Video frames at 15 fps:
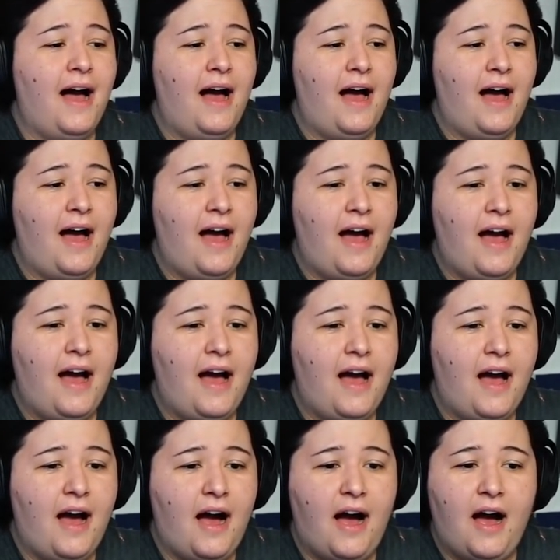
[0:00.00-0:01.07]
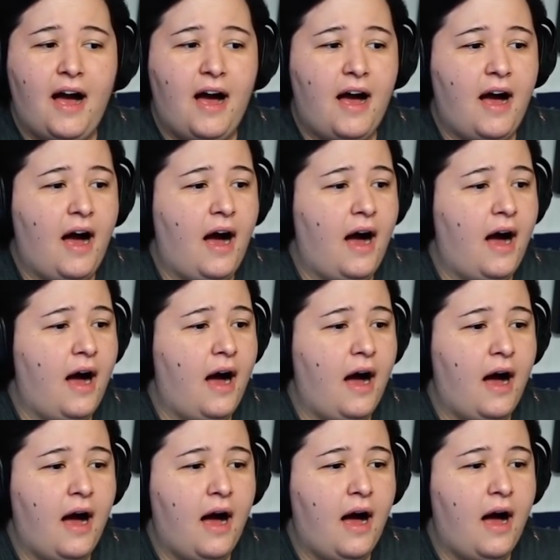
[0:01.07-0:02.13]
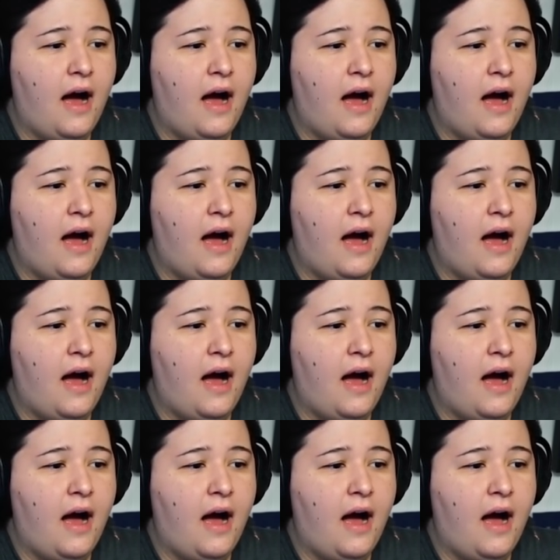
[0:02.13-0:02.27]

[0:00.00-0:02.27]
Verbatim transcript: Gorgeous. Quintus.